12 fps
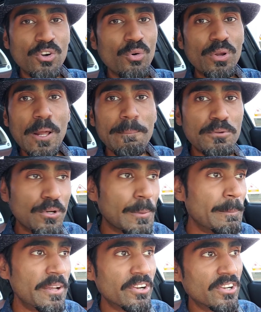going up to a
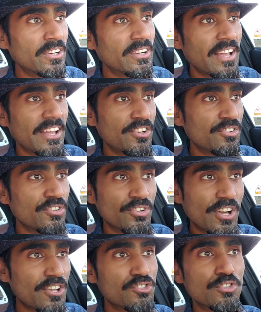mirror and you're
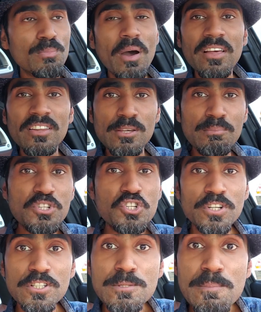not smiling, but
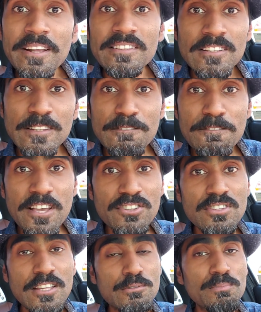you're expecting the
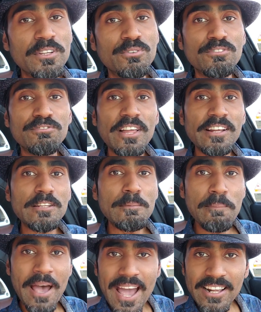face that's being
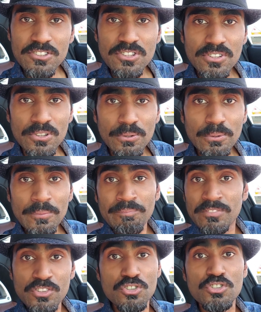reflected back to you
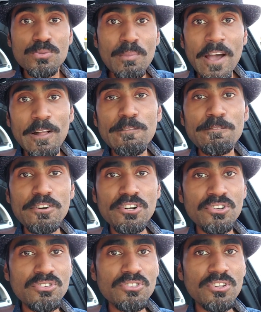to smile
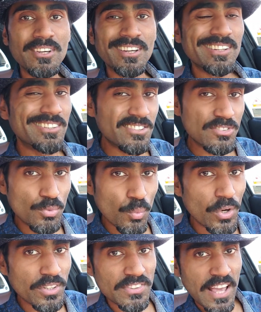first. It doesn't
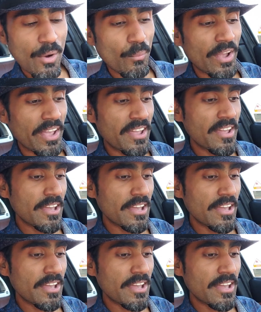work that way.